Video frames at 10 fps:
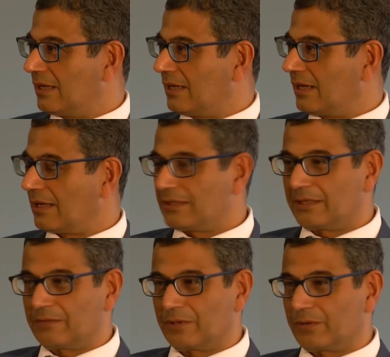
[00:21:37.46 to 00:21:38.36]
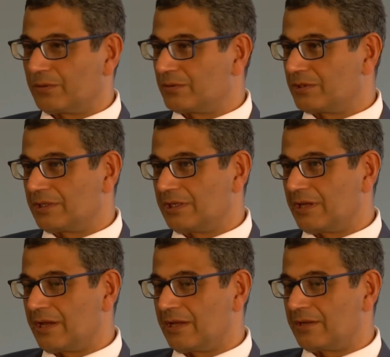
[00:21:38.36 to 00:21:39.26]
And I think we are going to see
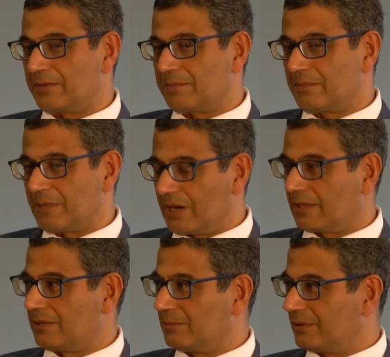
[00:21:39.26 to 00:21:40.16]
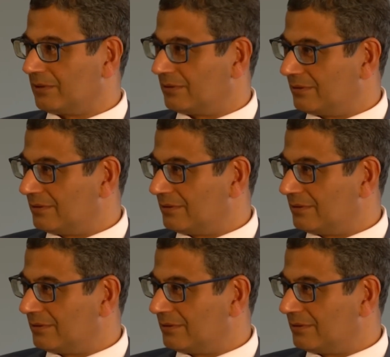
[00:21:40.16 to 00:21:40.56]
a remarkable